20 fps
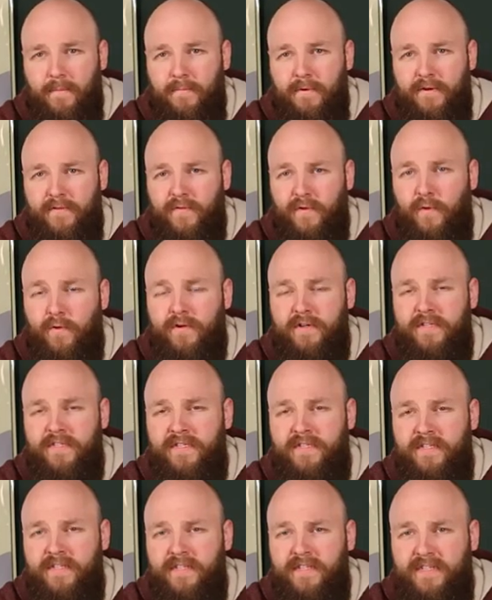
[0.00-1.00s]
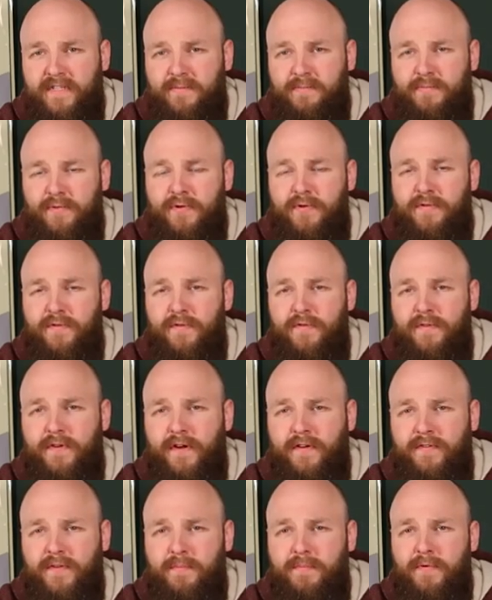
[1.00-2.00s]
but of course, the proof
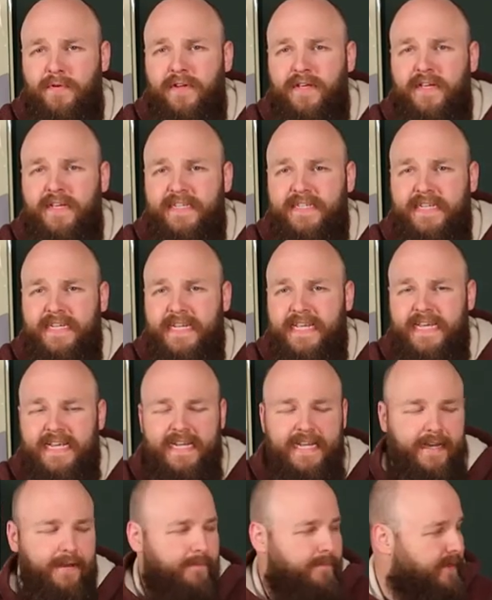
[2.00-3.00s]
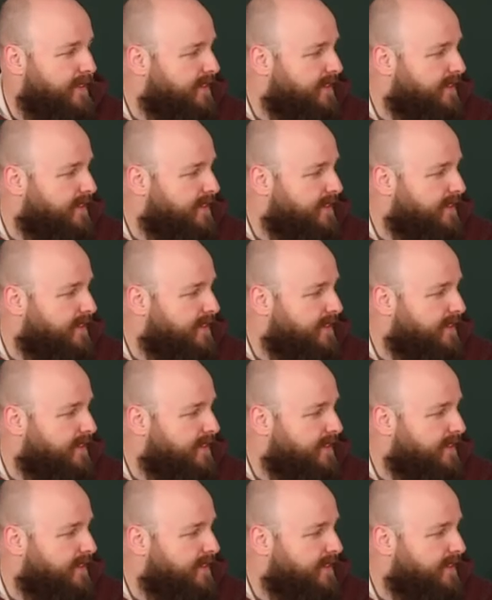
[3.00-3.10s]
of the pudding is in eating.